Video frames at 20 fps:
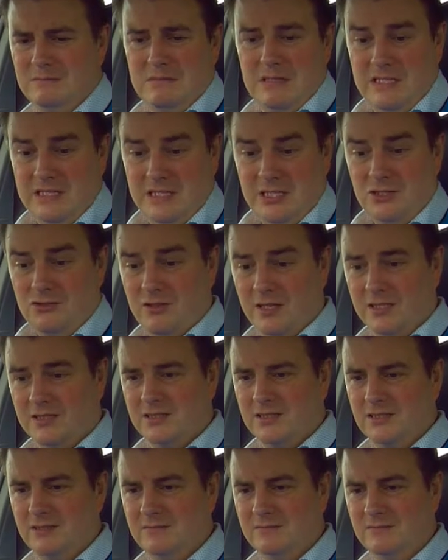It's
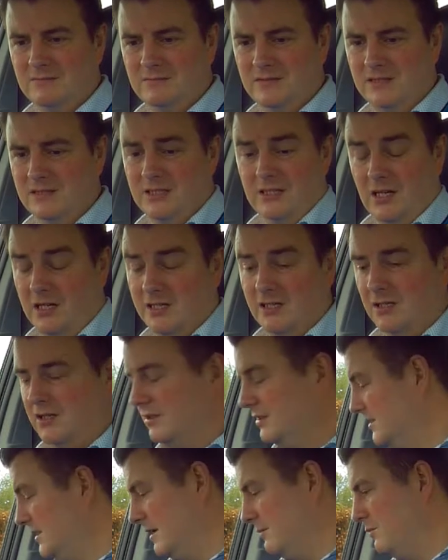interesting. I don't
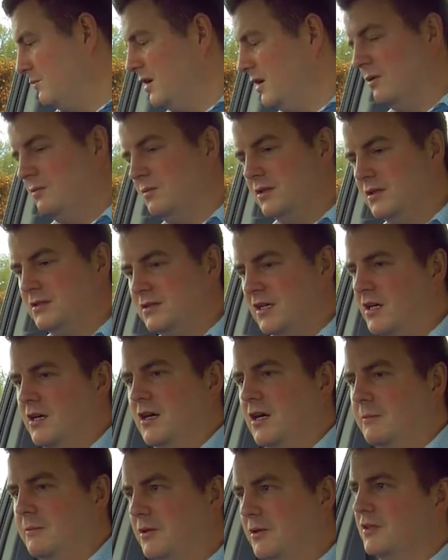understand why I would.
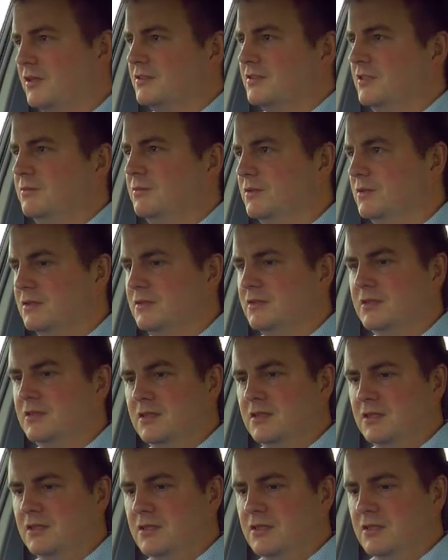I personally wouldn't
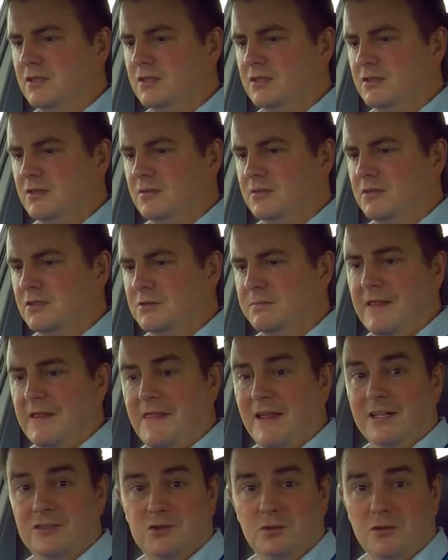spend
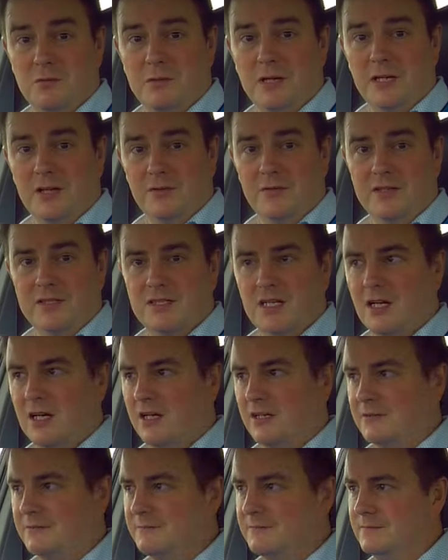that sort of money on this
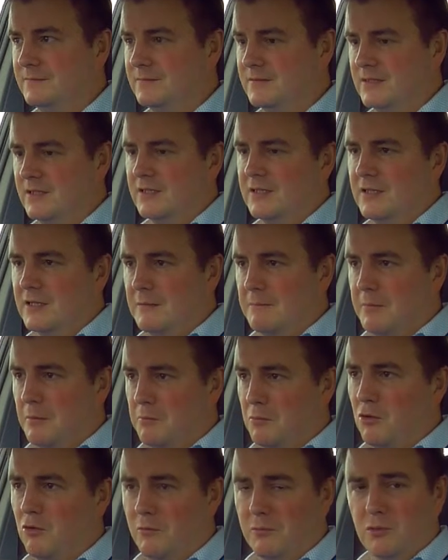car. But
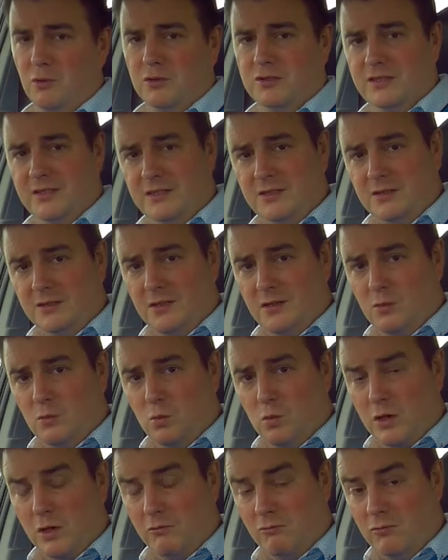more importantly,
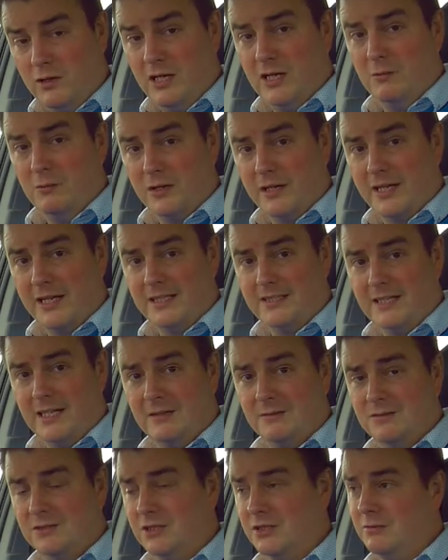what I really want to get
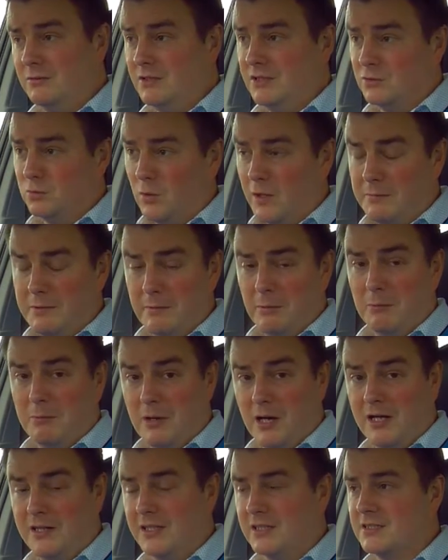down to is why people
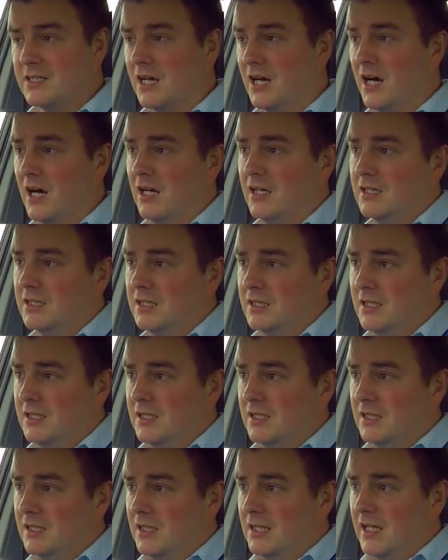buy this car.
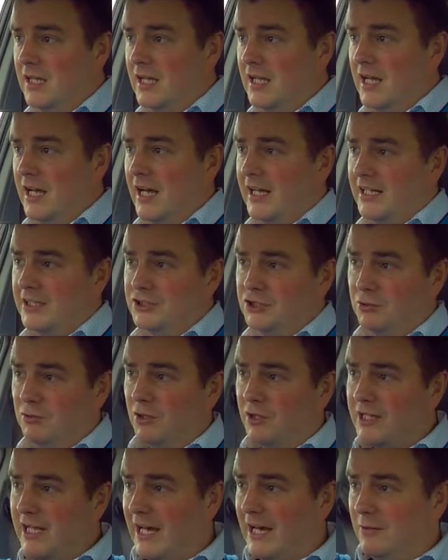As you
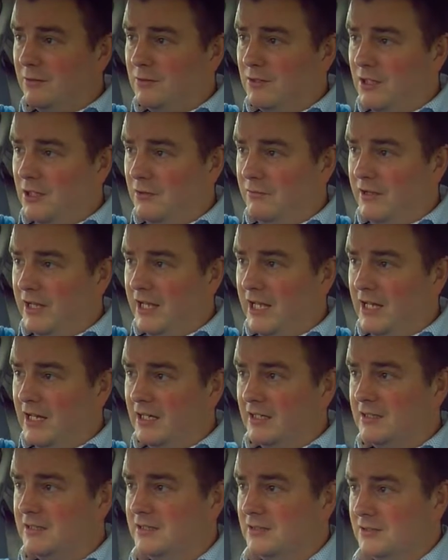look out over
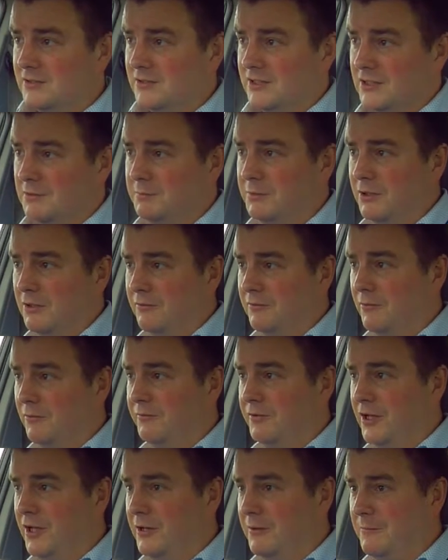here onto this beautiful
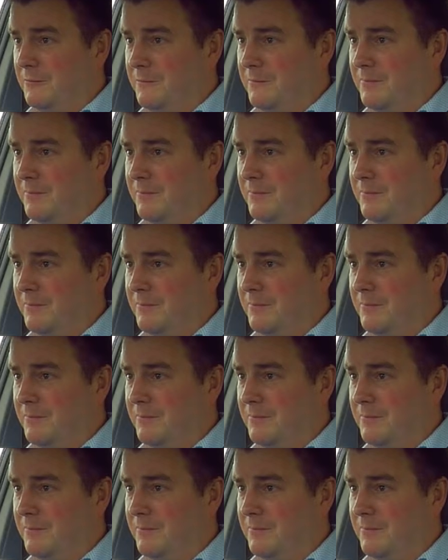view,